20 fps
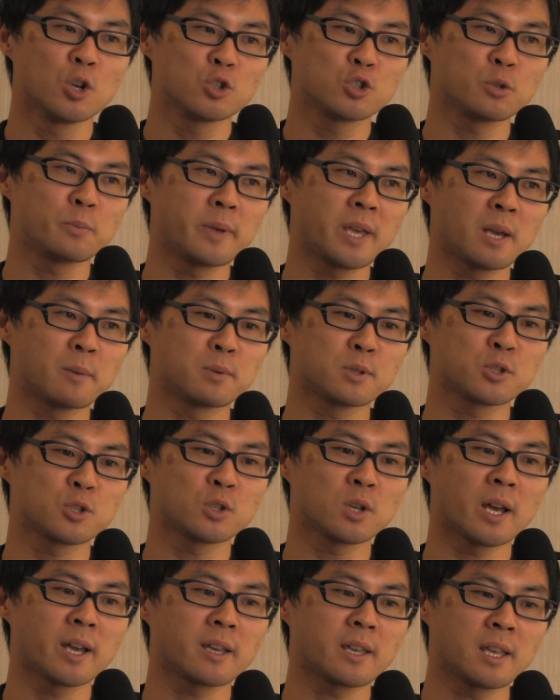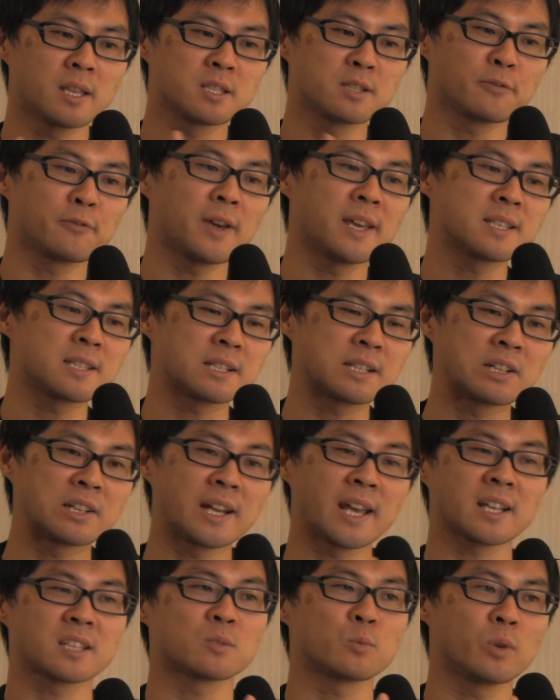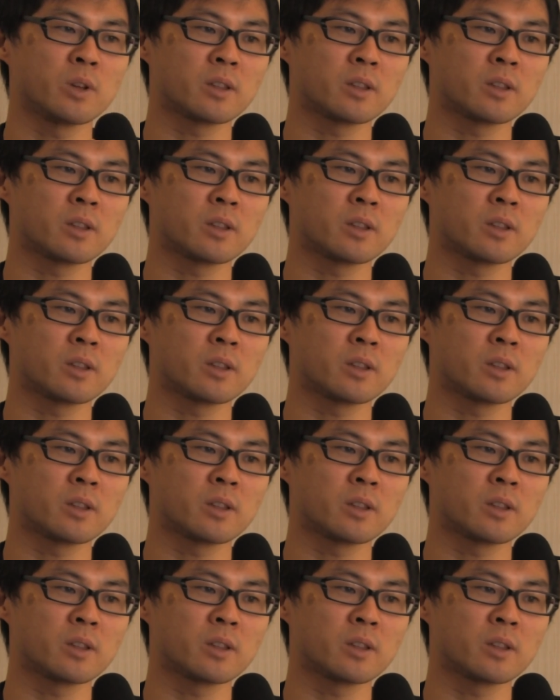to be able to interface and connect